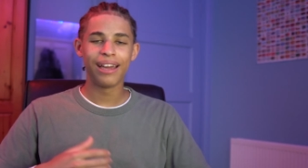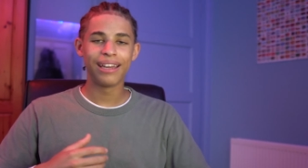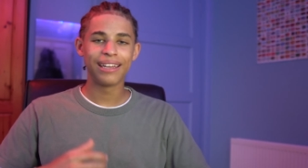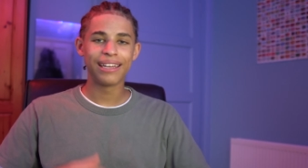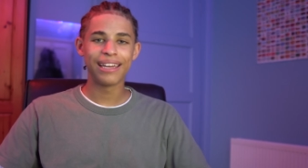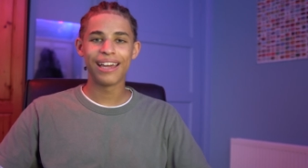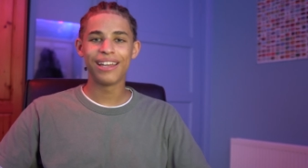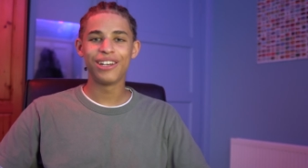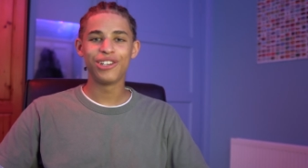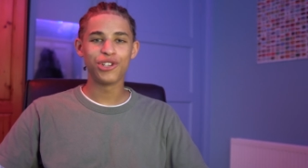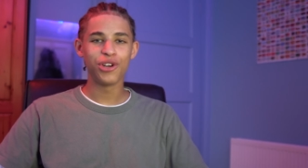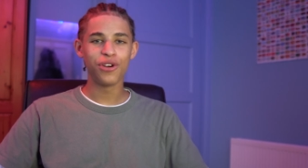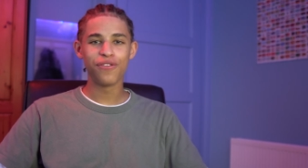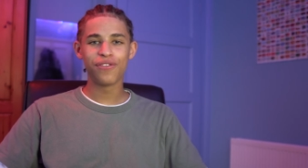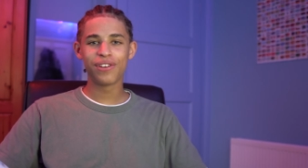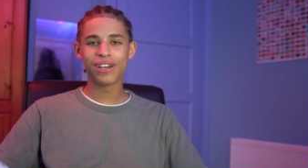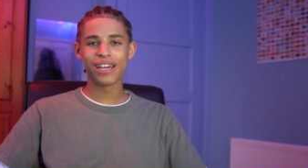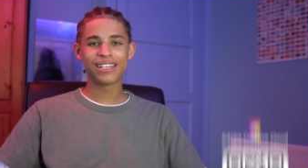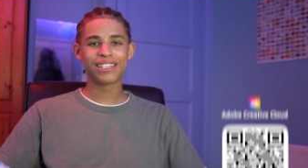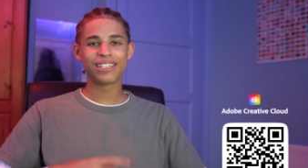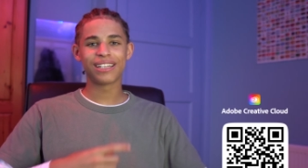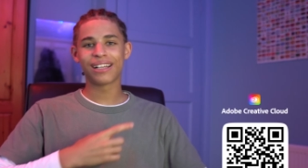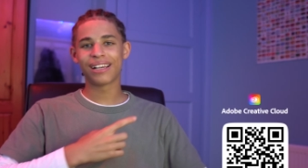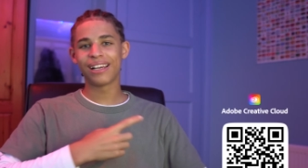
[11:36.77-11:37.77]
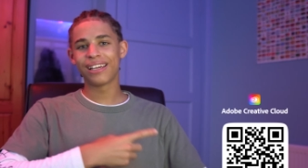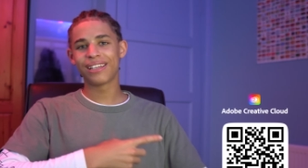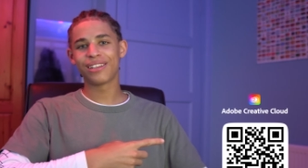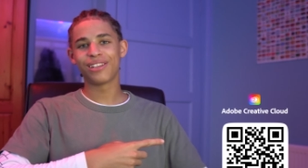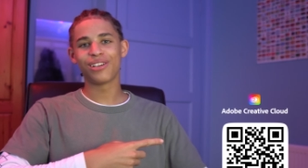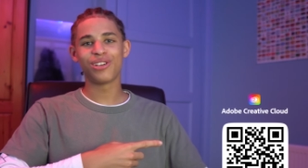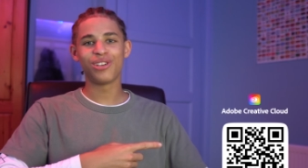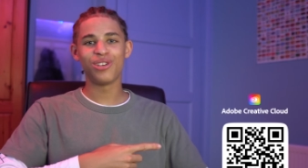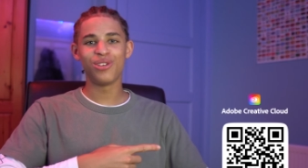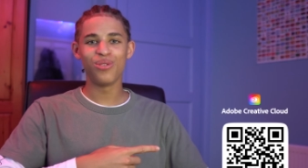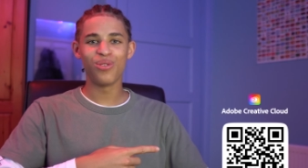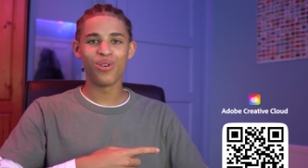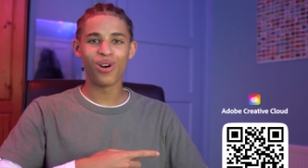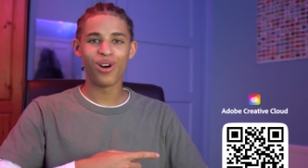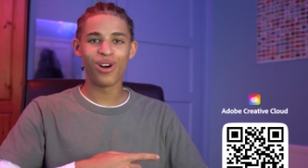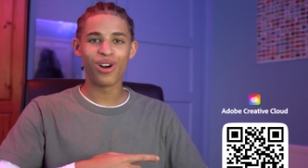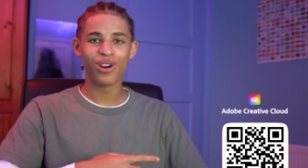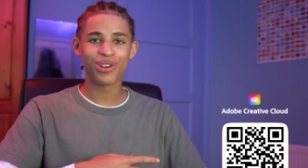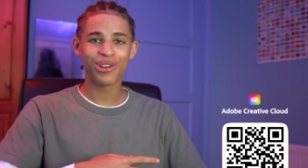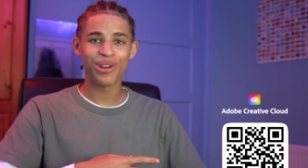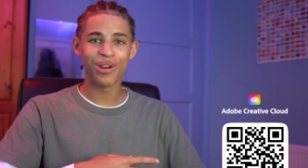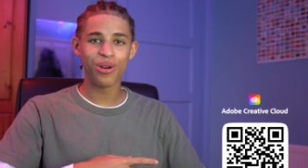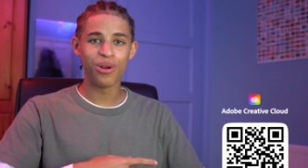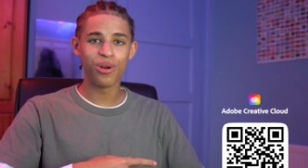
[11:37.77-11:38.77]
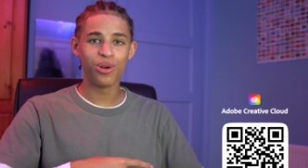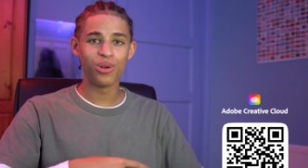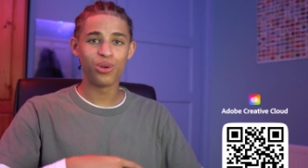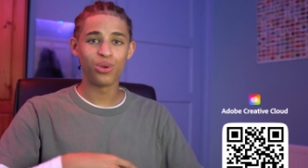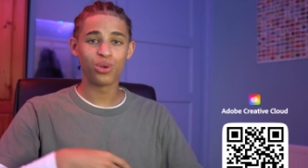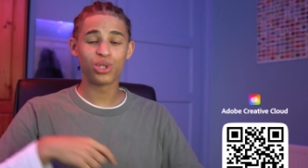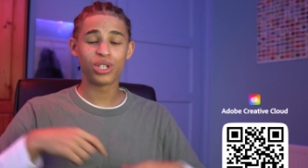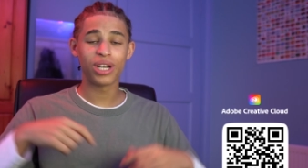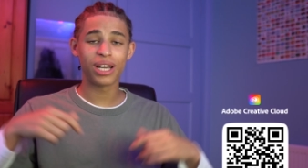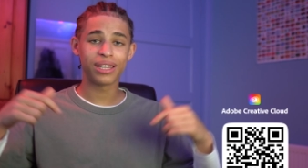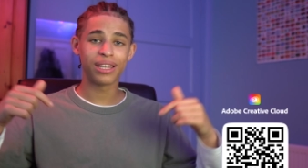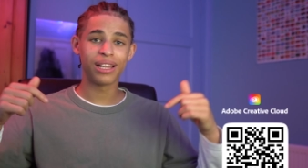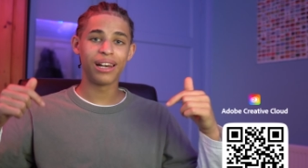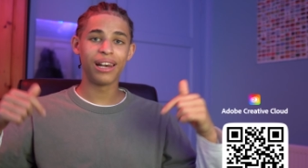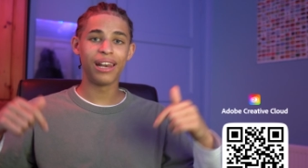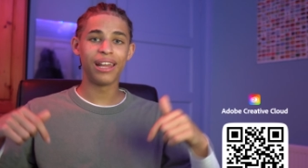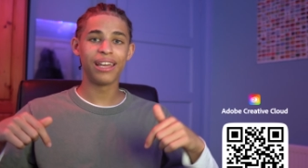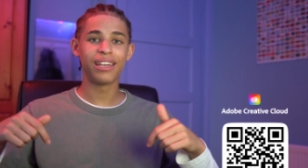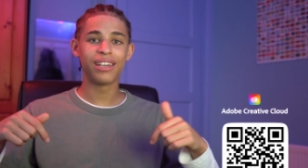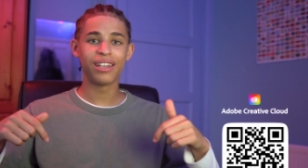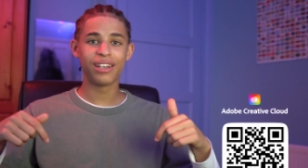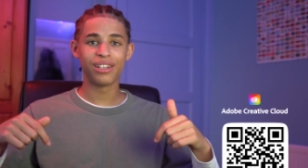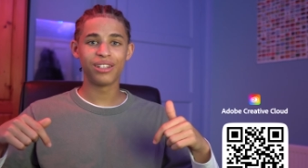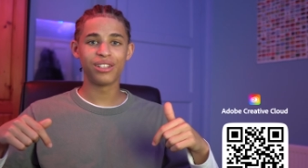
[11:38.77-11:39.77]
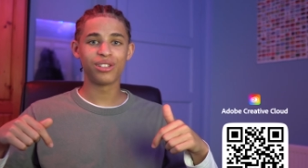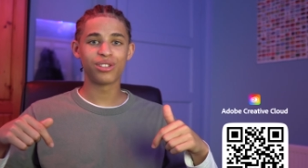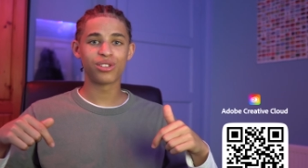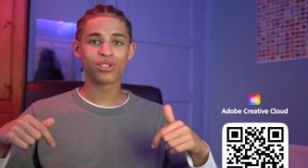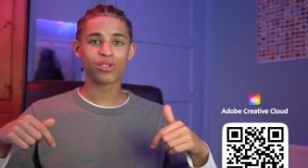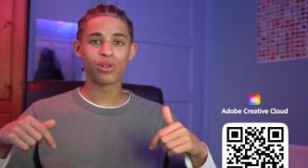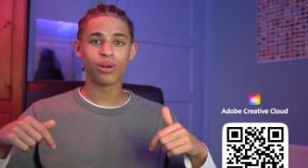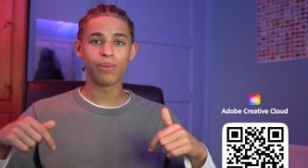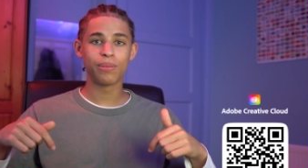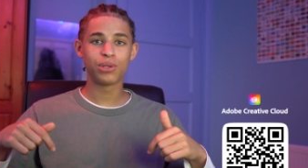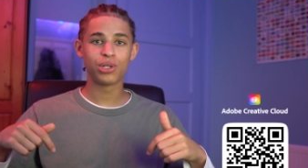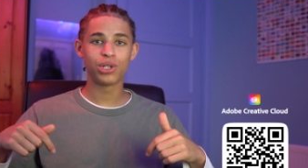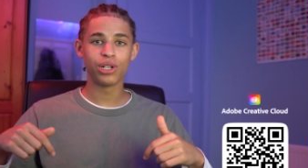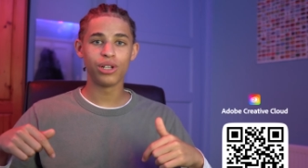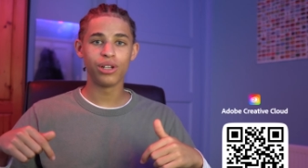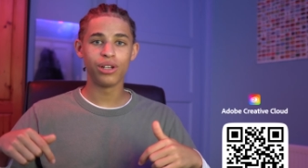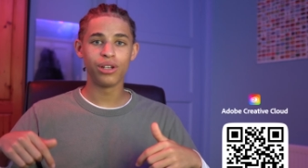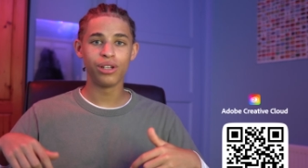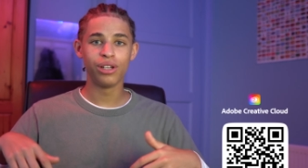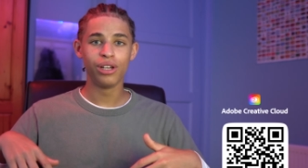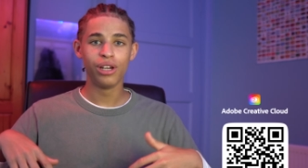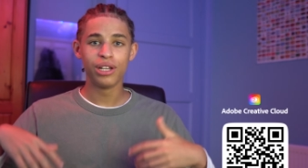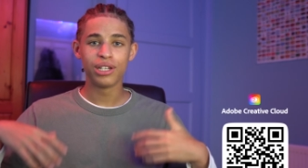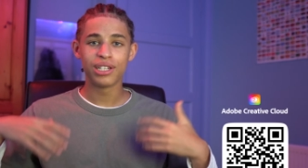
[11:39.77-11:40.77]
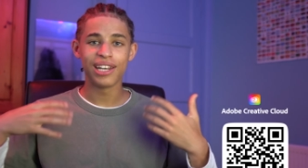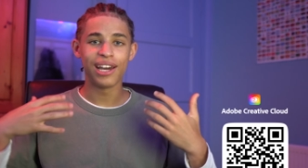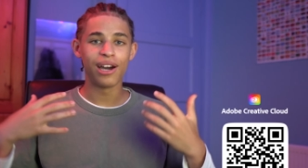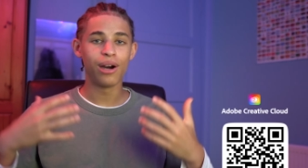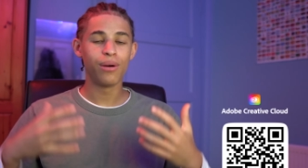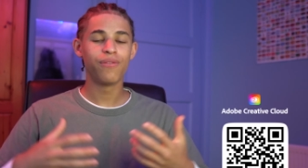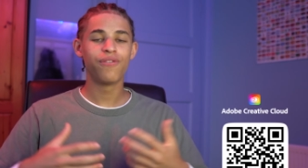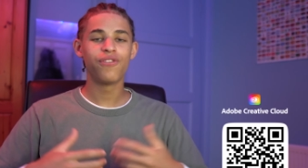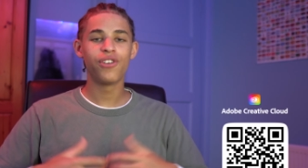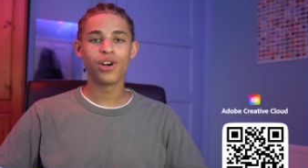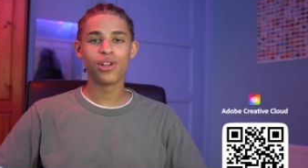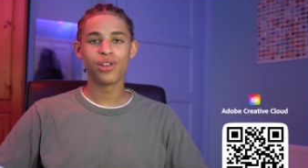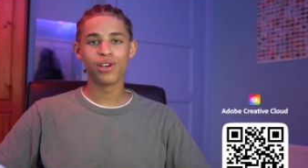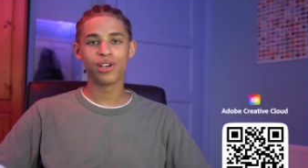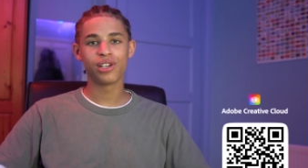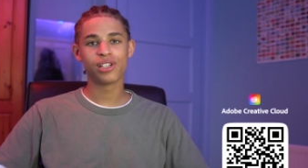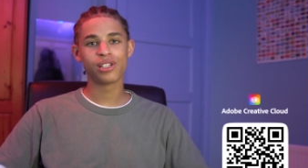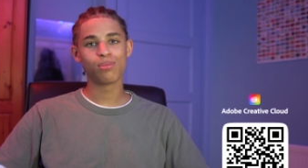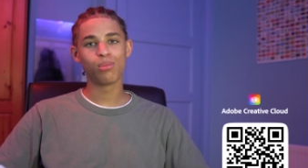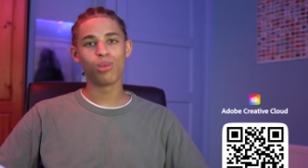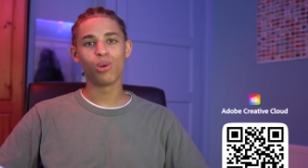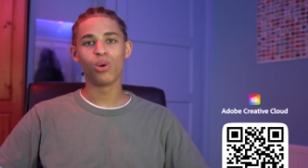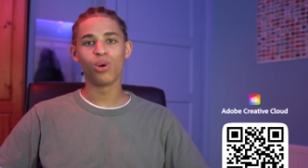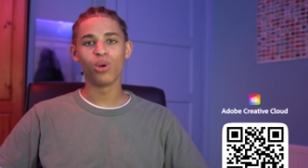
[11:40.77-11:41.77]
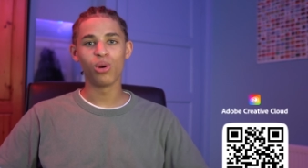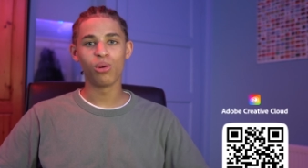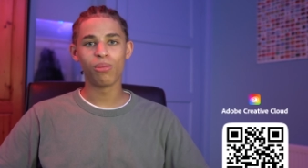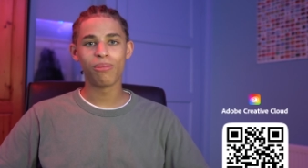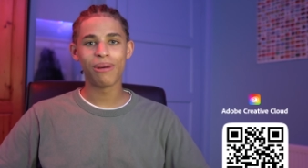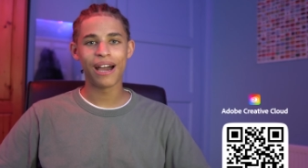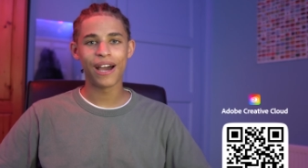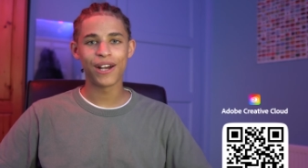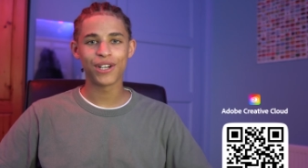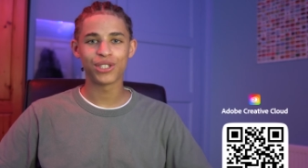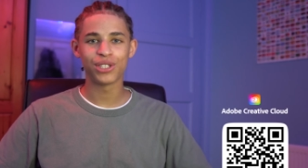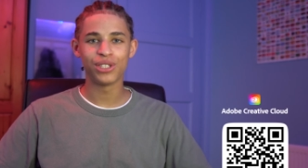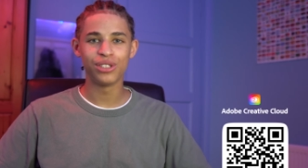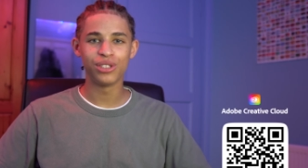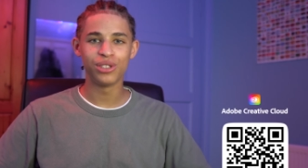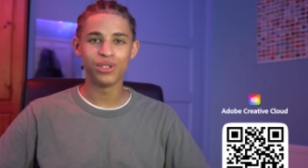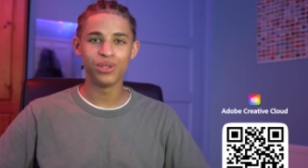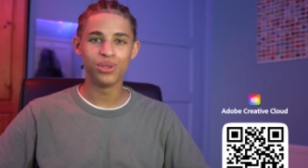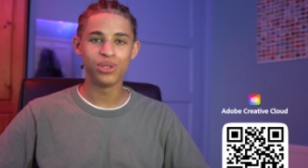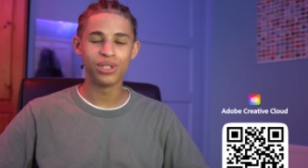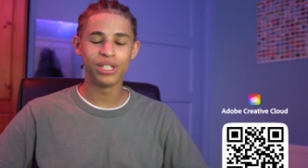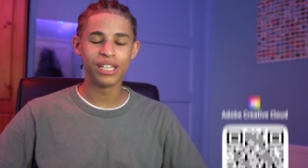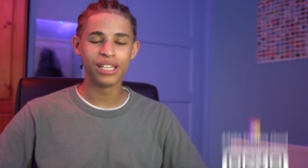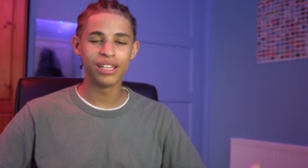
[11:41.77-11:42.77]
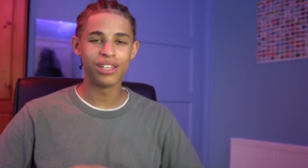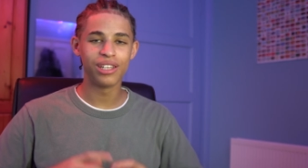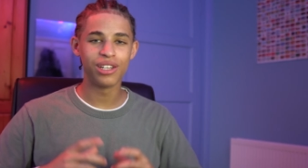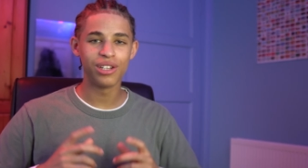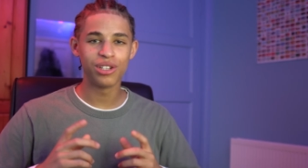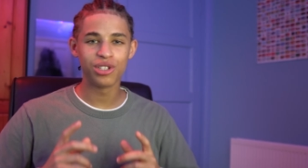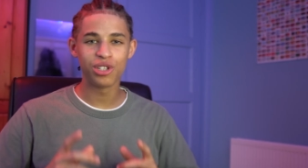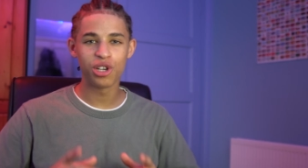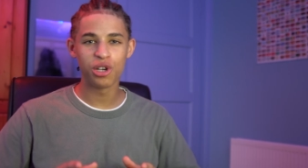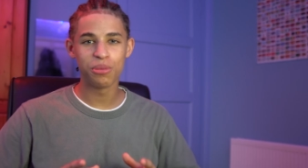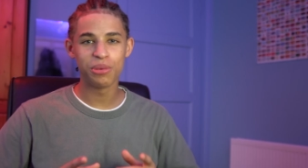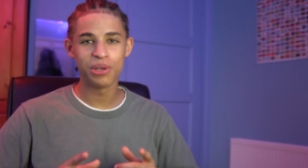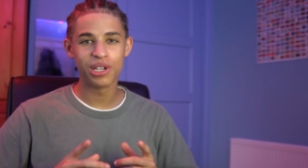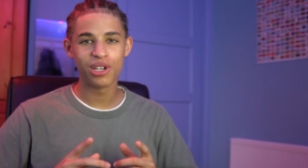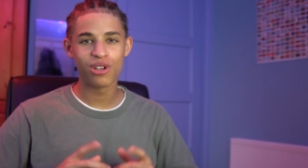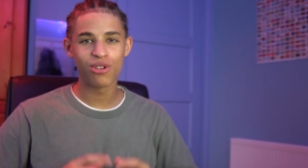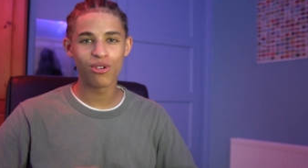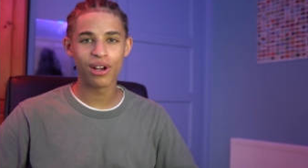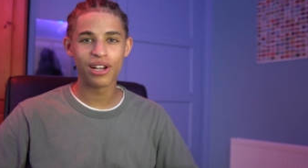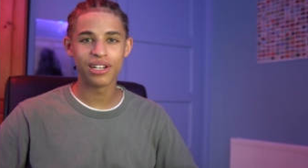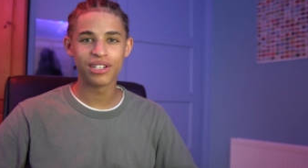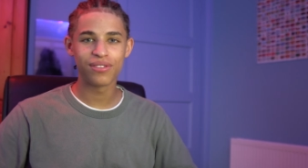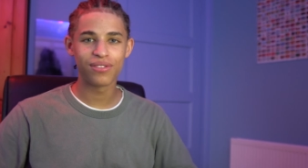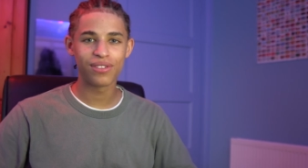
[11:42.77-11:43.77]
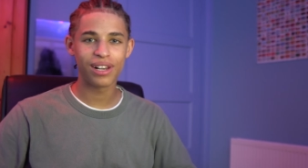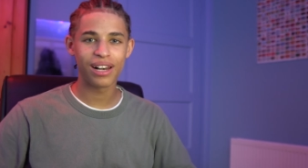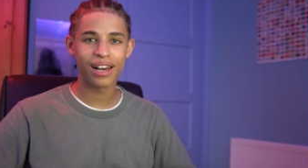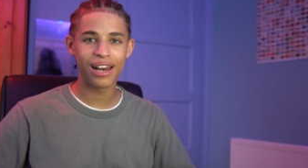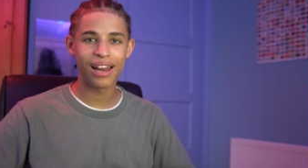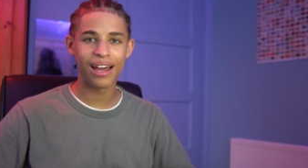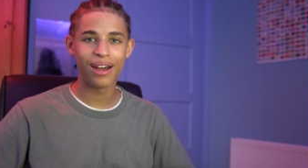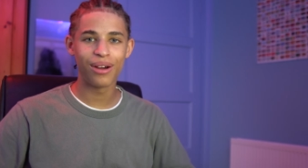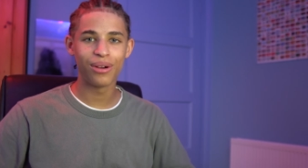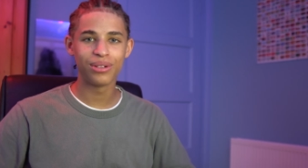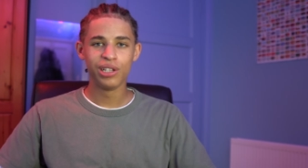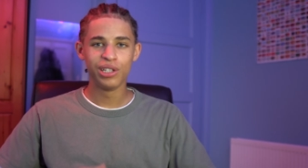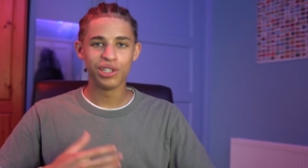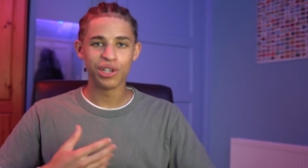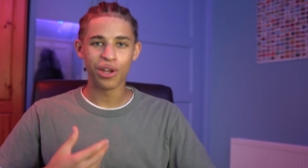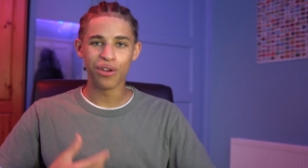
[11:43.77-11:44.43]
Again, don't forget to click the QR code or check the link in the description to help further explore your passion using the Adobe Creative Cloud.